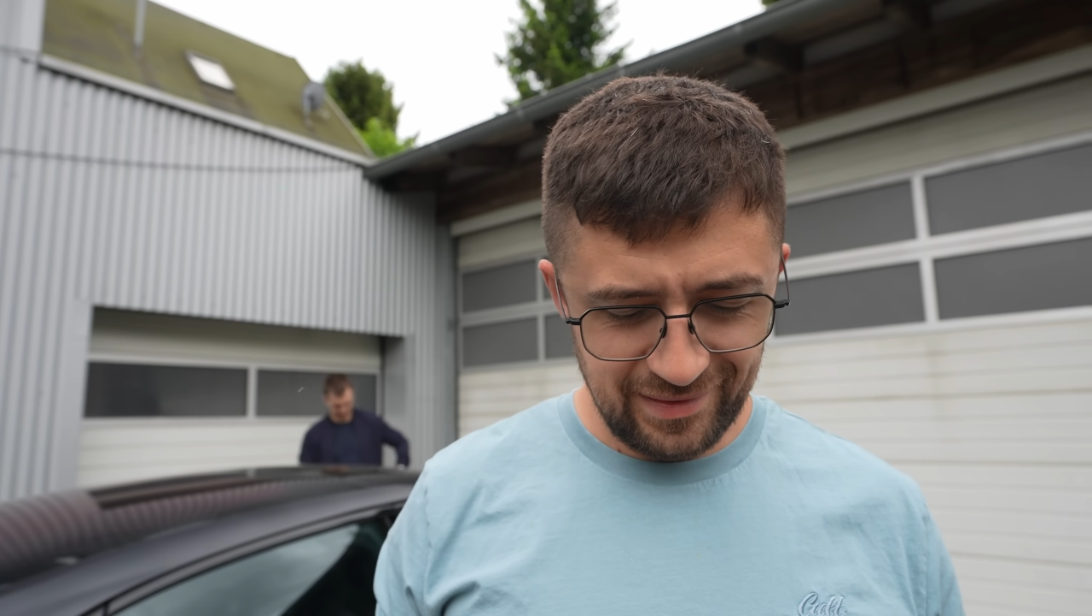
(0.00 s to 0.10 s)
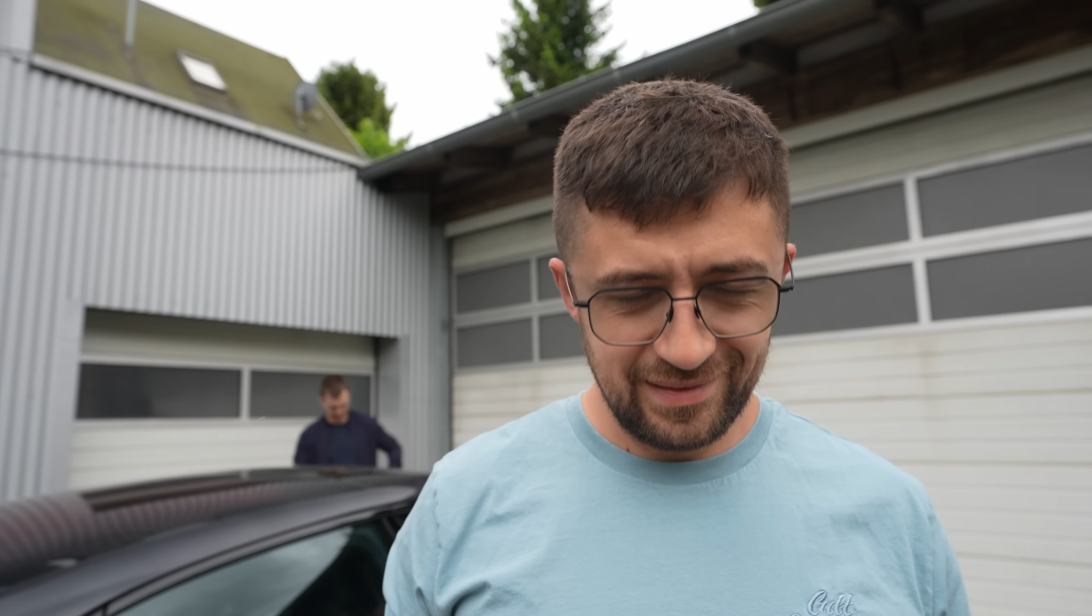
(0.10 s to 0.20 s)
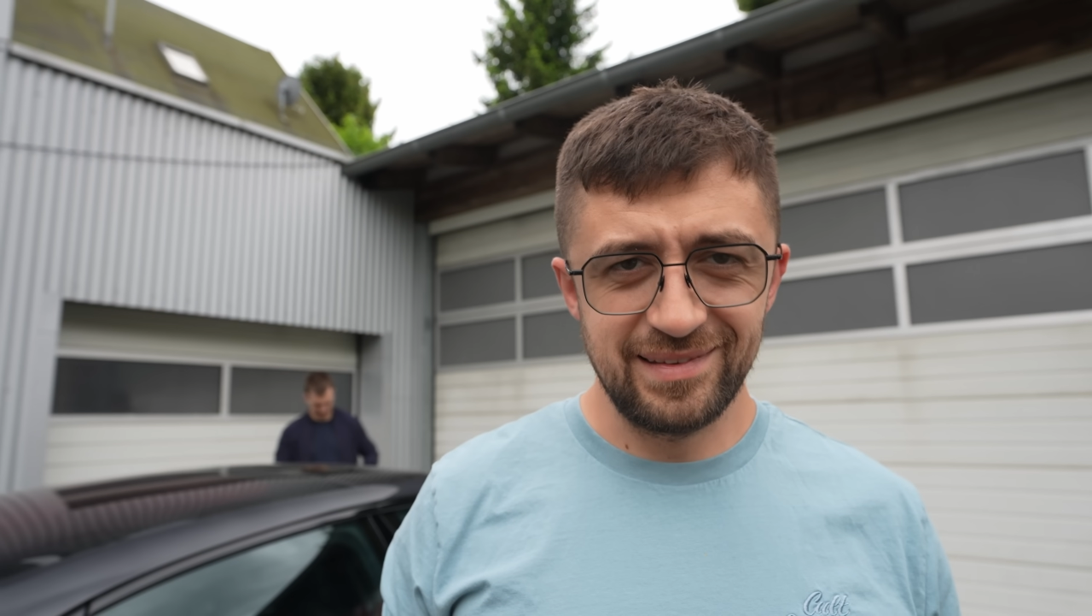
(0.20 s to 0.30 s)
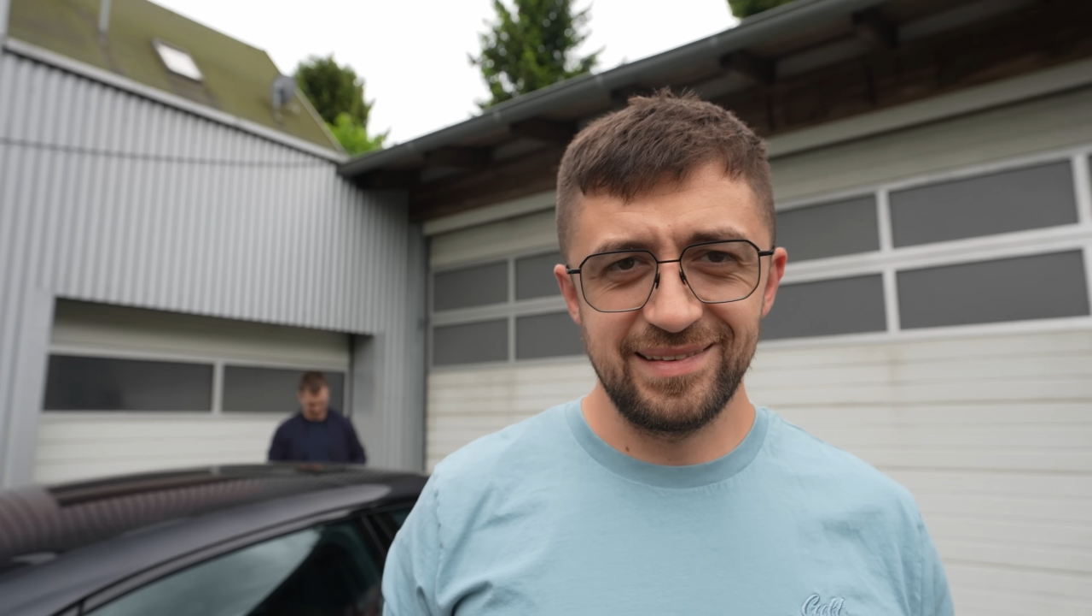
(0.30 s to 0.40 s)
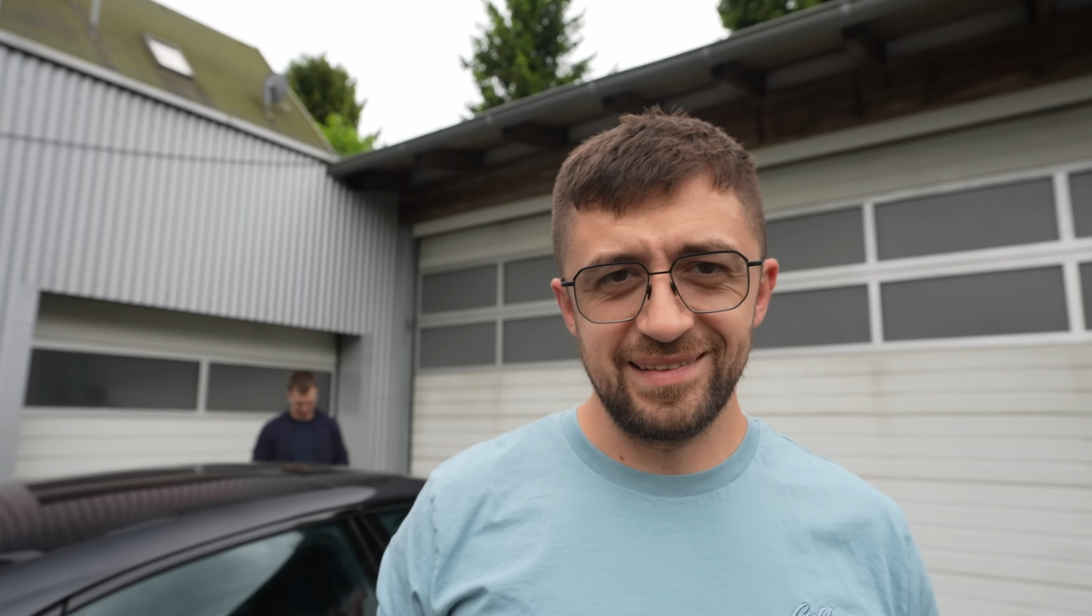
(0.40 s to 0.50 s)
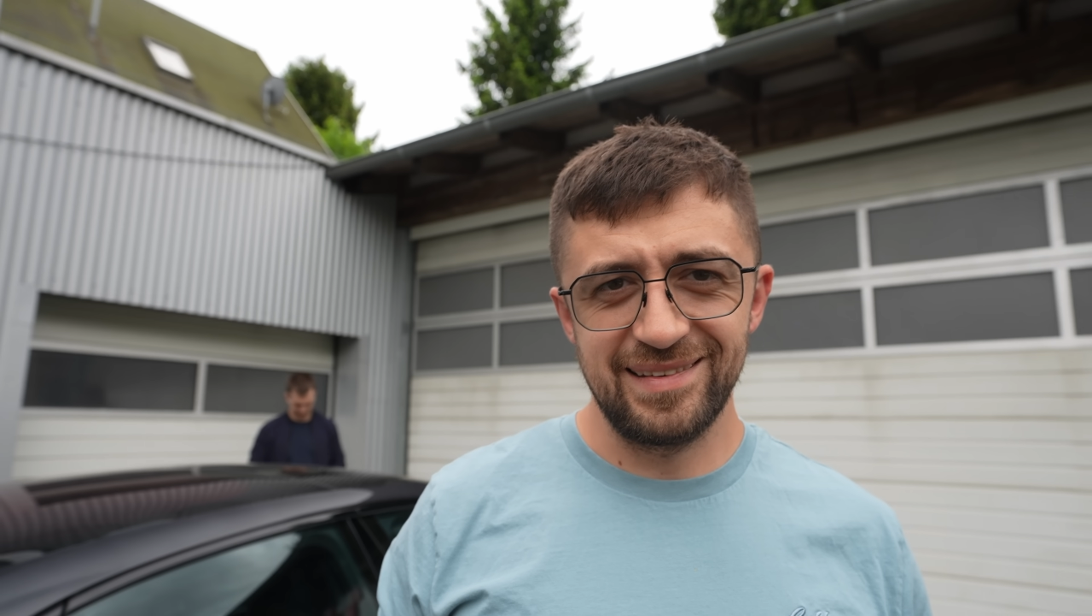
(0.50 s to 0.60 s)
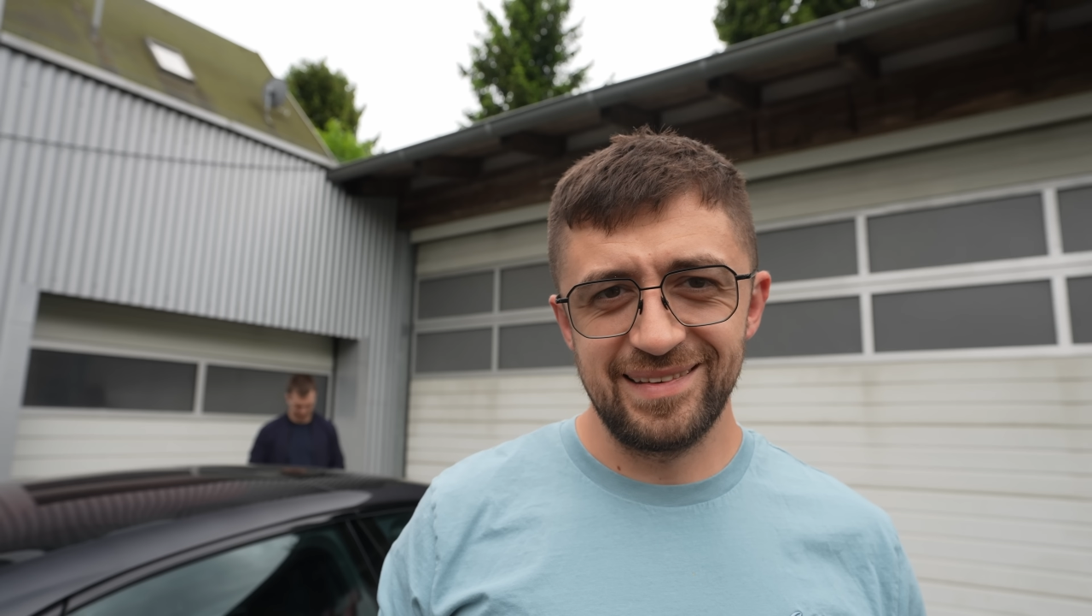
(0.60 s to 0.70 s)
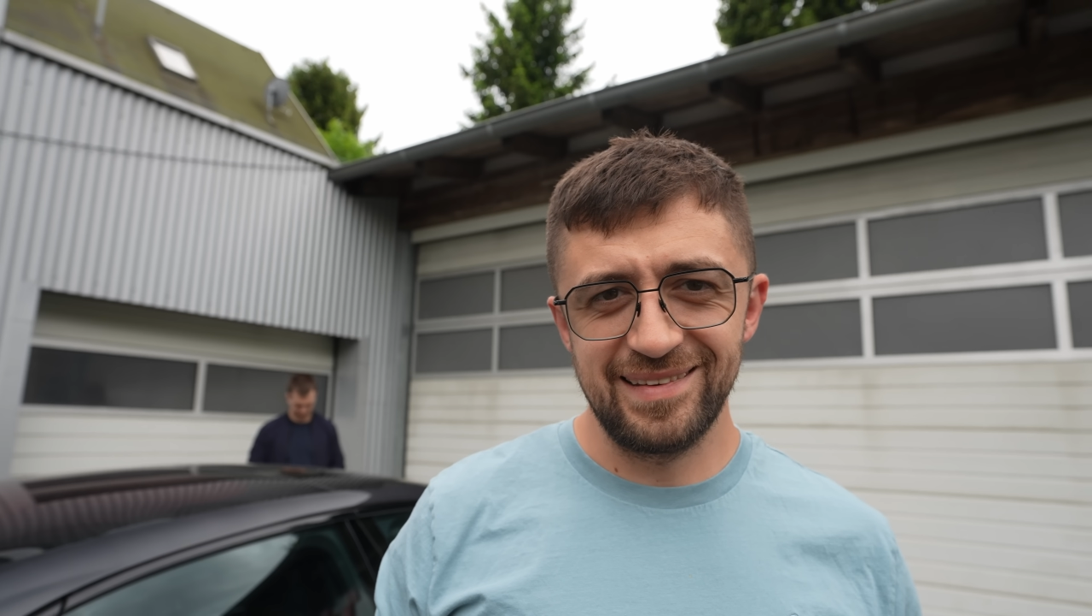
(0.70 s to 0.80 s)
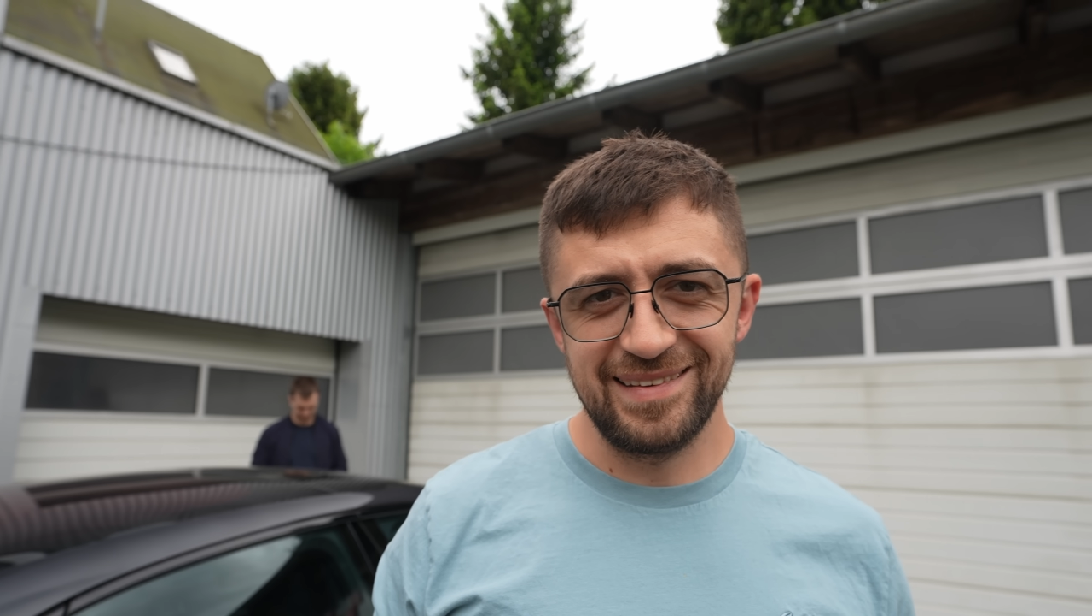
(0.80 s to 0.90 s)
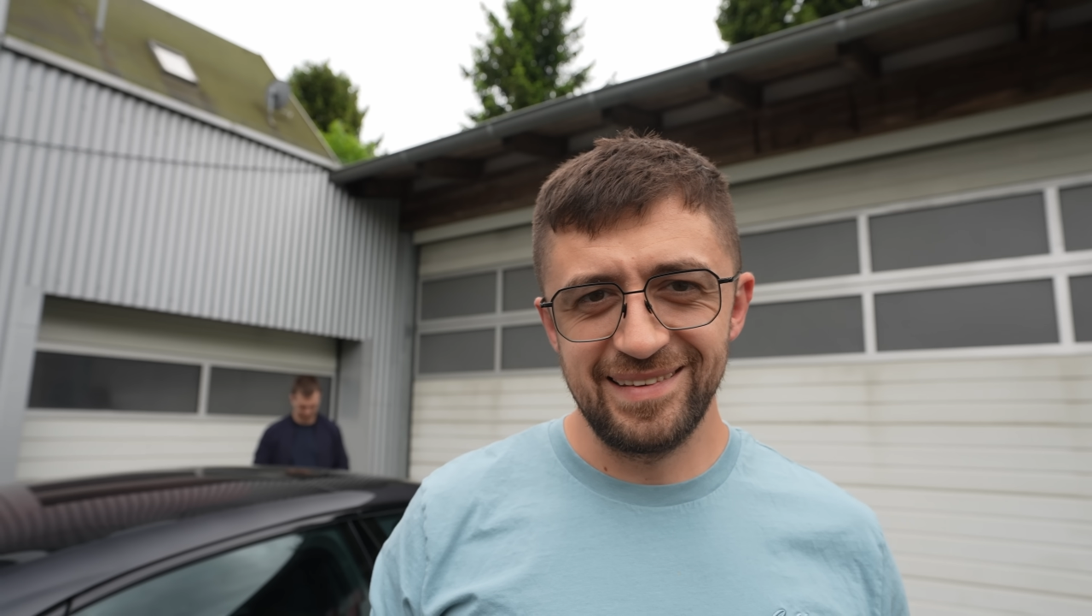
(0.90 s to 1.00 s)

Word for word: E36 in